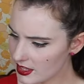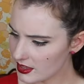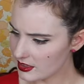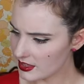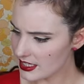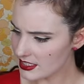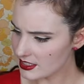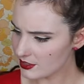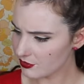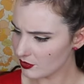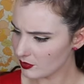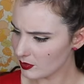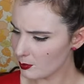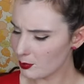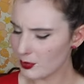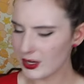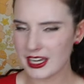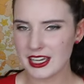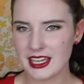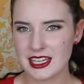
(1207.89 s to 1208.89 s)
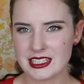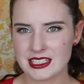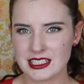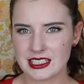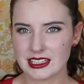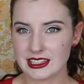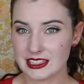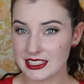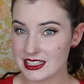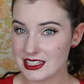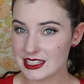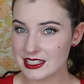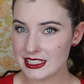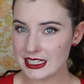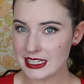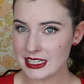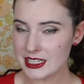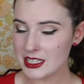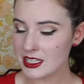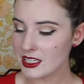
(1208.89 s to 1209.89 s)
These are from the brand
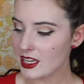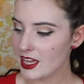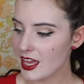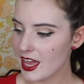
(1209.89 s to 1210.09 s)
Lindsay,